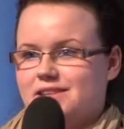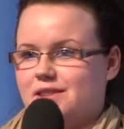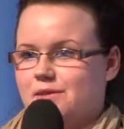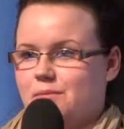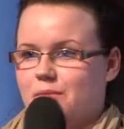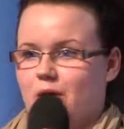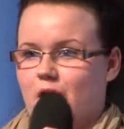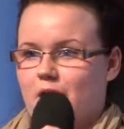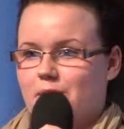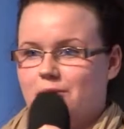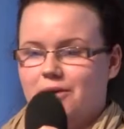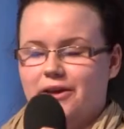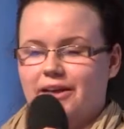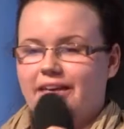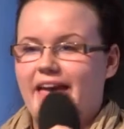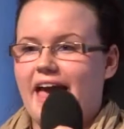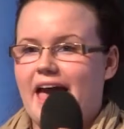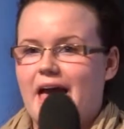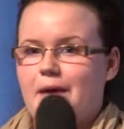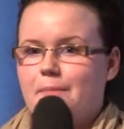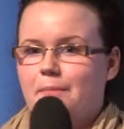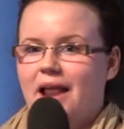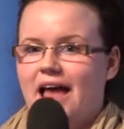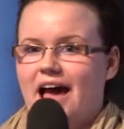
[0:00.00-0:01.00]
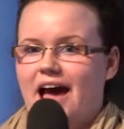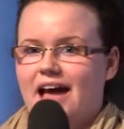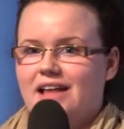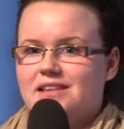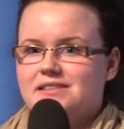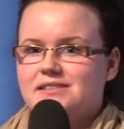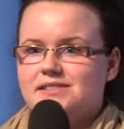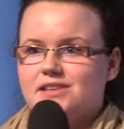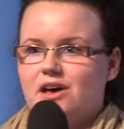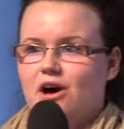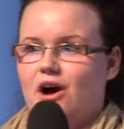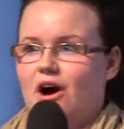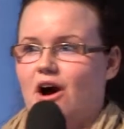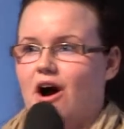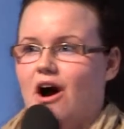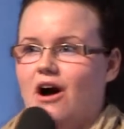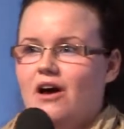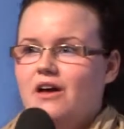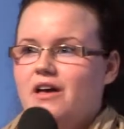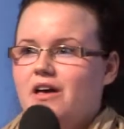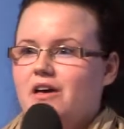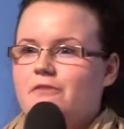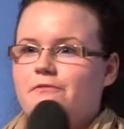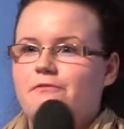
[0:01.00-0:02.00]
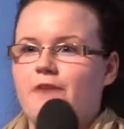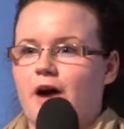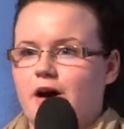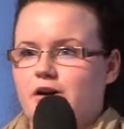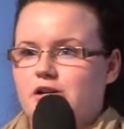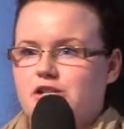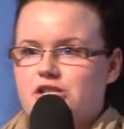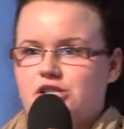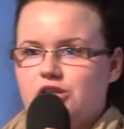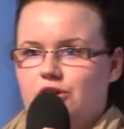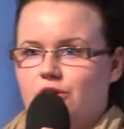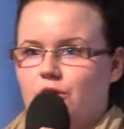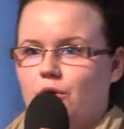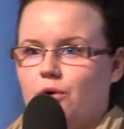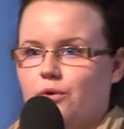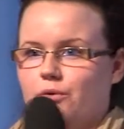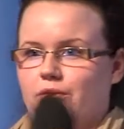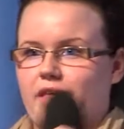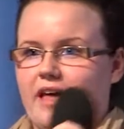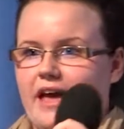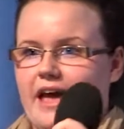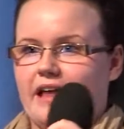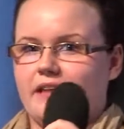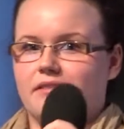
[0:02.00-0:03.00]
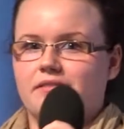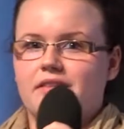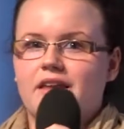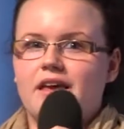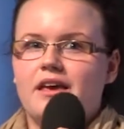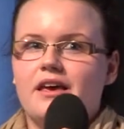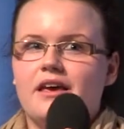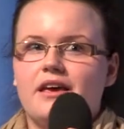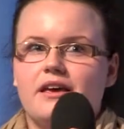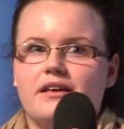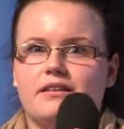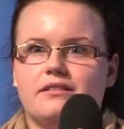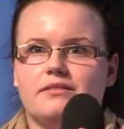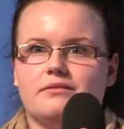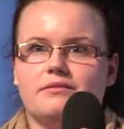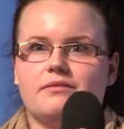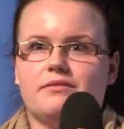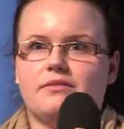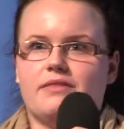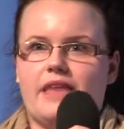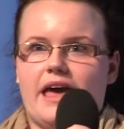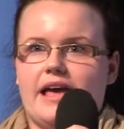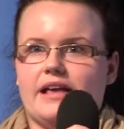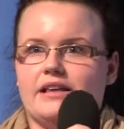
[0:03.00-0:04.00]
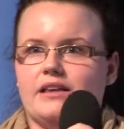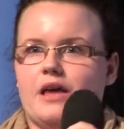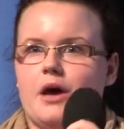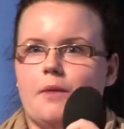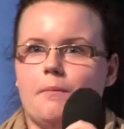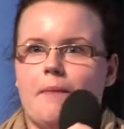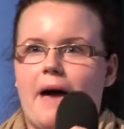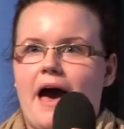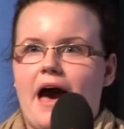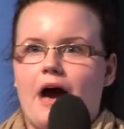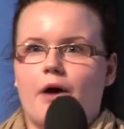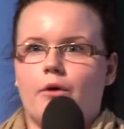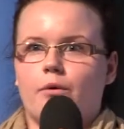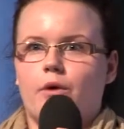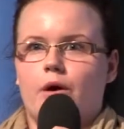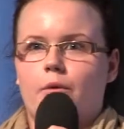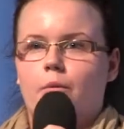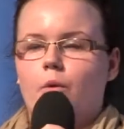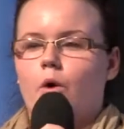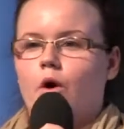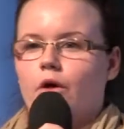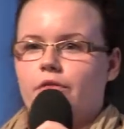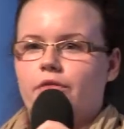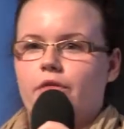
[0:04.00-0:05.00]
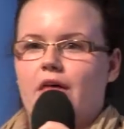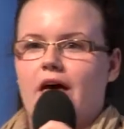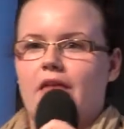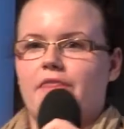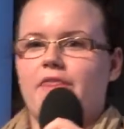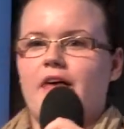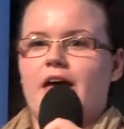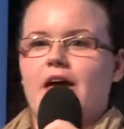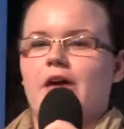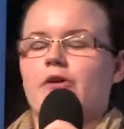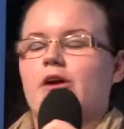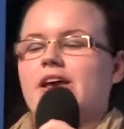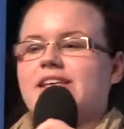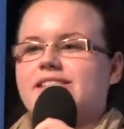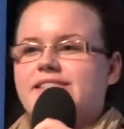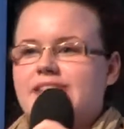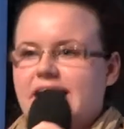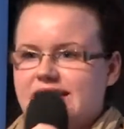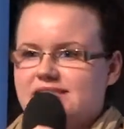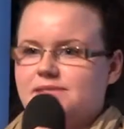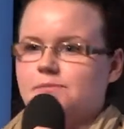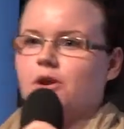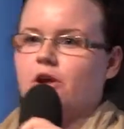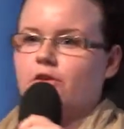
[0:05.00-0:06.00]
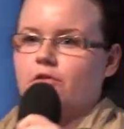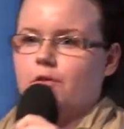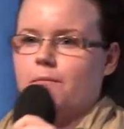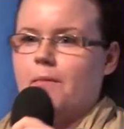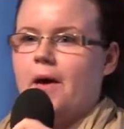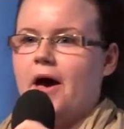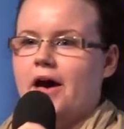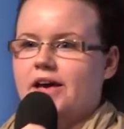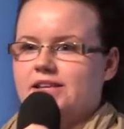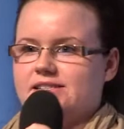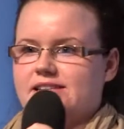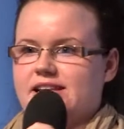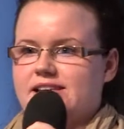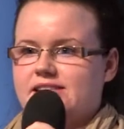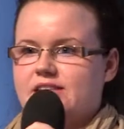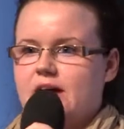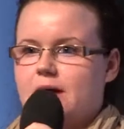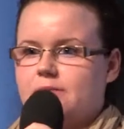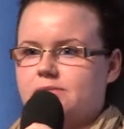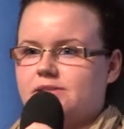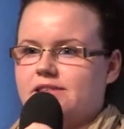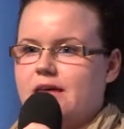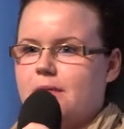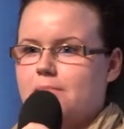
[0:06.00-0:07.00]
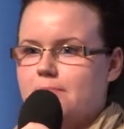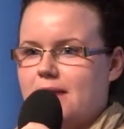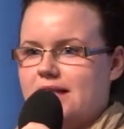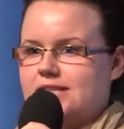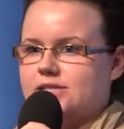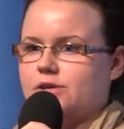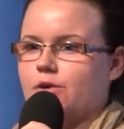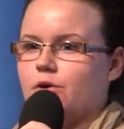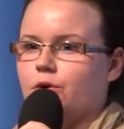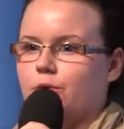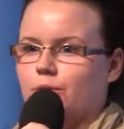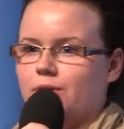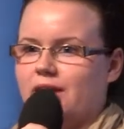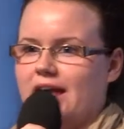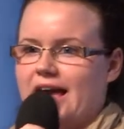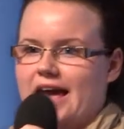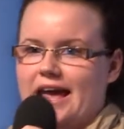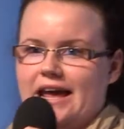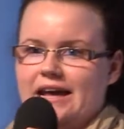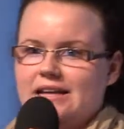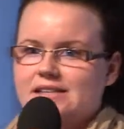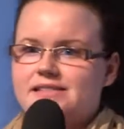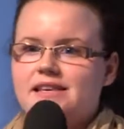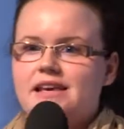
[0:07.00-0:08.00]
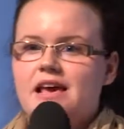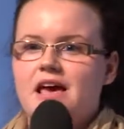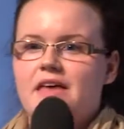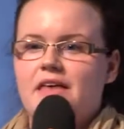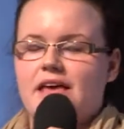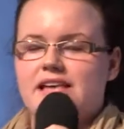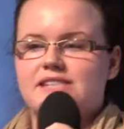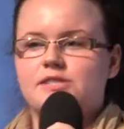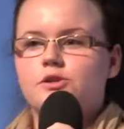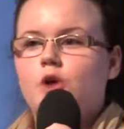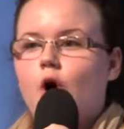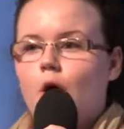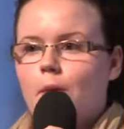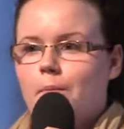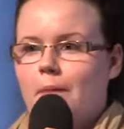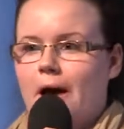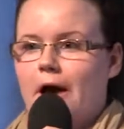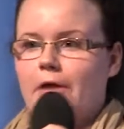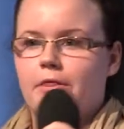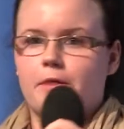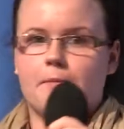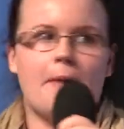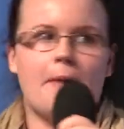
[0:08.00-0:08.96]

at the moment. Care plans are functional. They're about their assessment of a person in terms of their medical needs. It's not about the